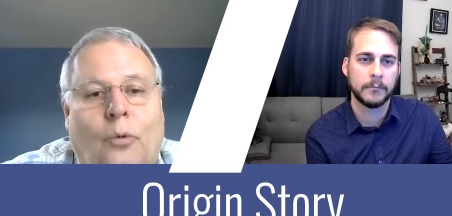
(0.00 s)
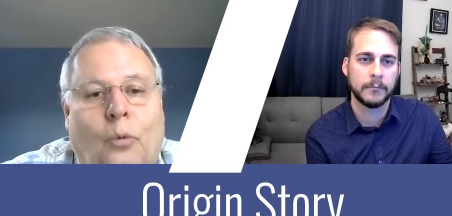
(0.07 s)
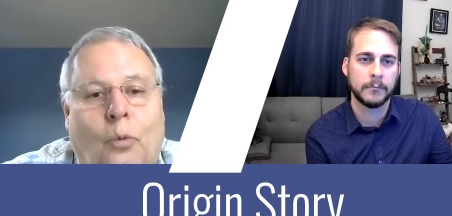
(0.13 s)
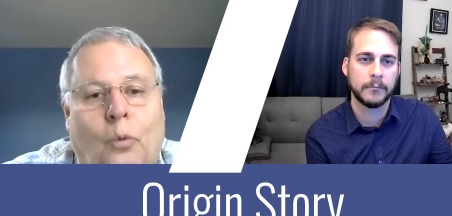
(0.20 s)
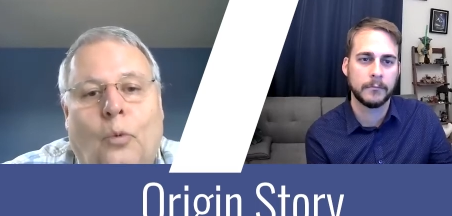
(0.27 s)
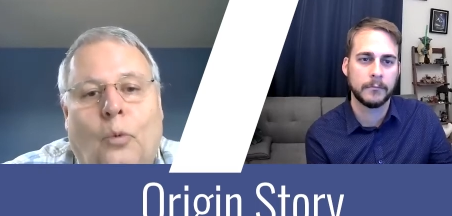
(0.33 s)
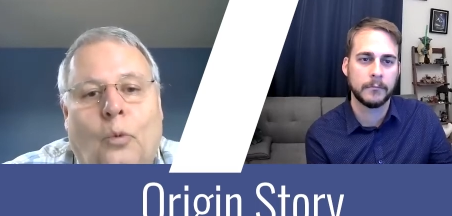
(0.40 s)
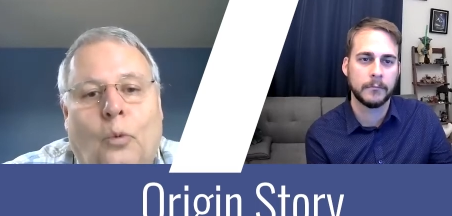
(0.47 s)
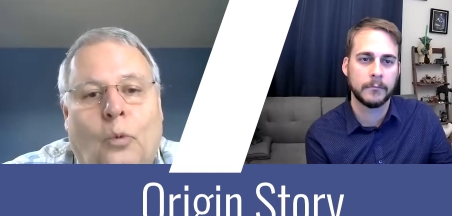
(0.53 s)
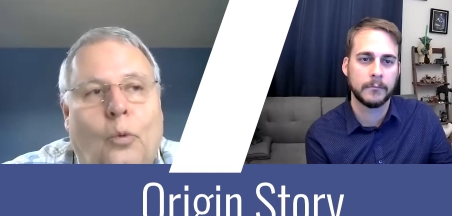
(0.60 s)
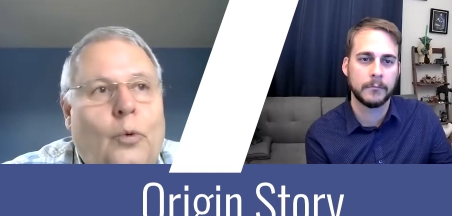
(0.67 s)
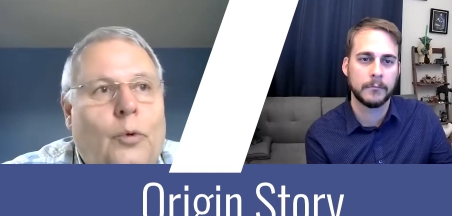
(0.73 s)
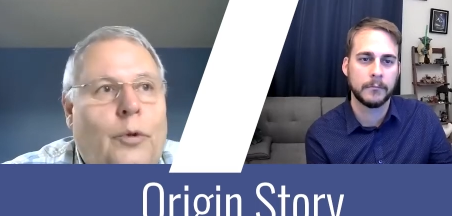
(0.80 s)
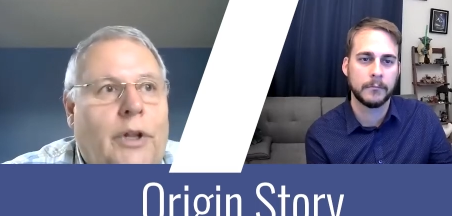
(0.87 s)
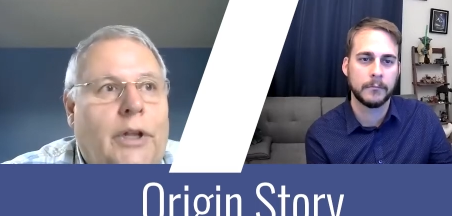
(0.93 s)

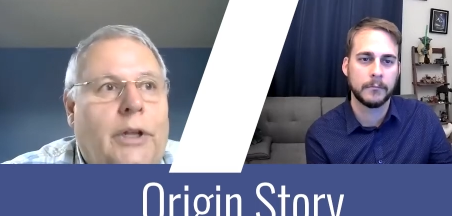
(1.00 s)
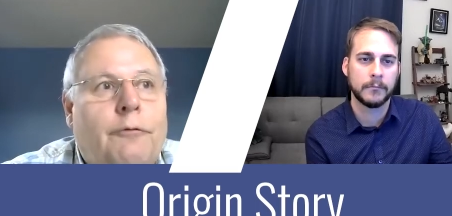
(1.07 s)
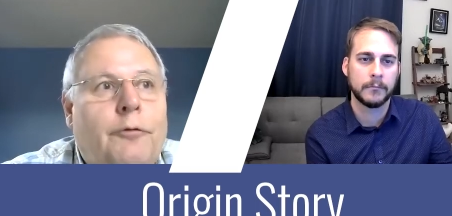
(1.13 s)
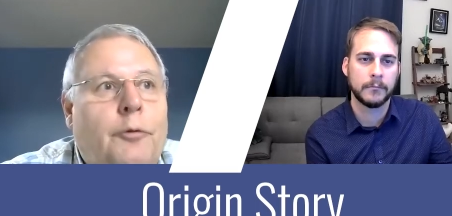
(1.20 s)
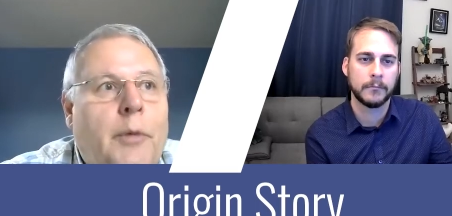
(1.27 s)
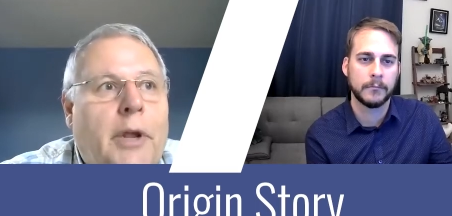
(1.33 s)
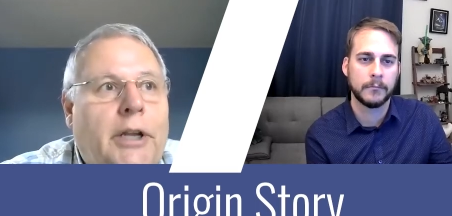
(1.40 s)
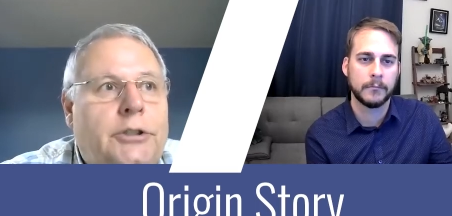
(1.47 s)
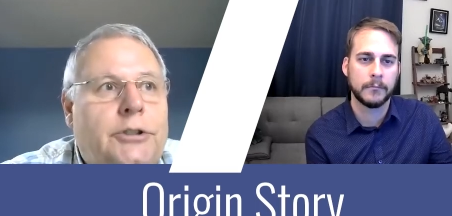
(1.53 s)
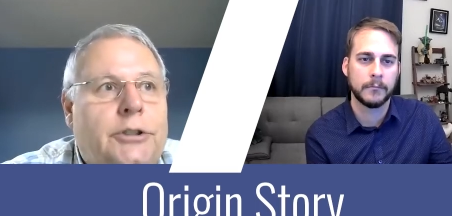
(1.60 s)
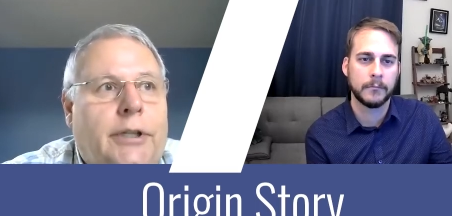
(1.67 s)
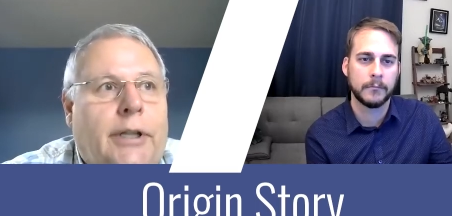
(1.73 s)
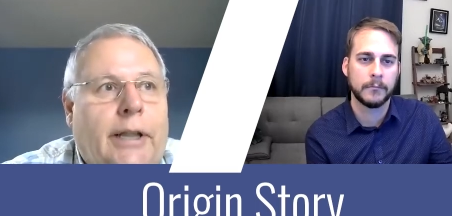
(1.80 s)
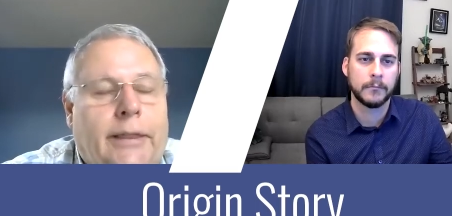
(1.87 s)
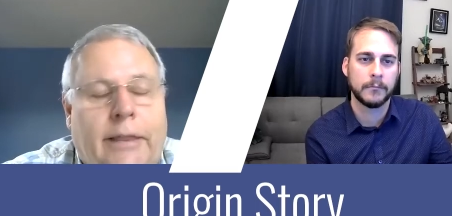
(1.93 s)
Speaker 1: the
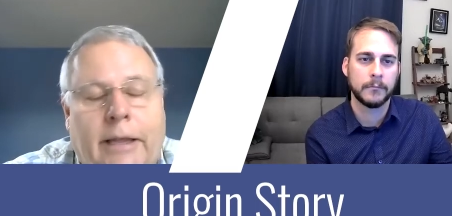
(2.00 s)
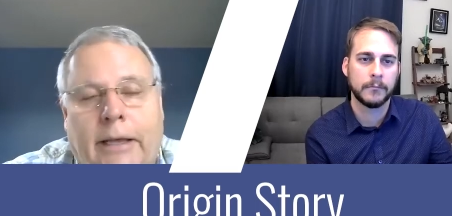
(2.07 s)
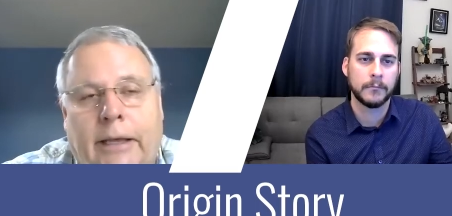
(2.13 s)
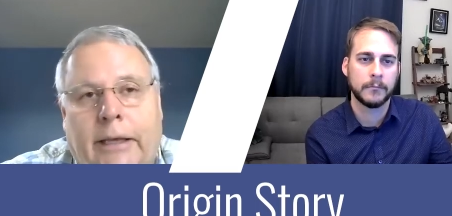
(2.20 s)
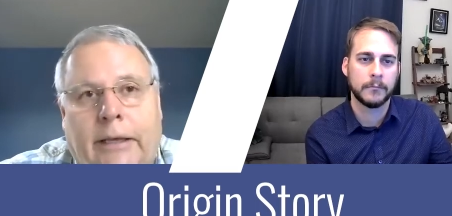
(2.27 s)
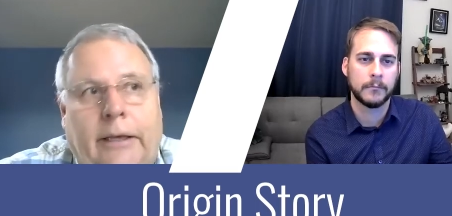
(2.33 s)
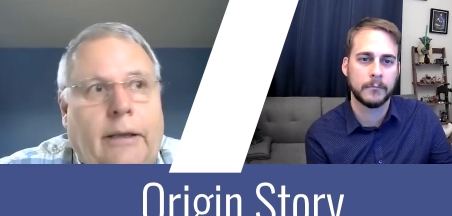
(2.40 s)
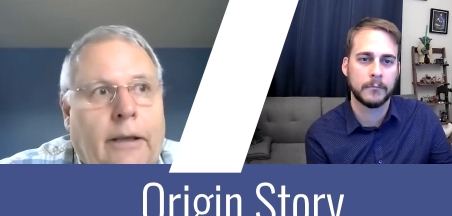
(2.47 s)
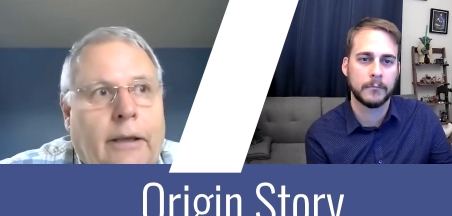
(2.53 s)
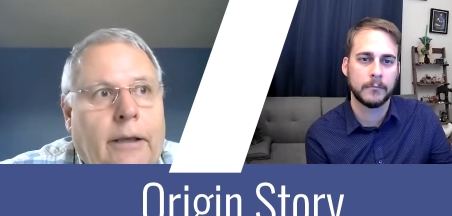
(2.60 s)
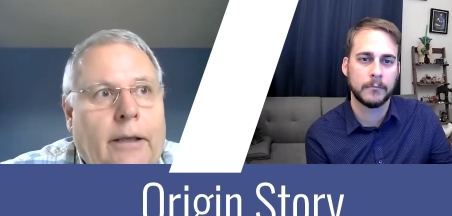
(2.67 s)
information that they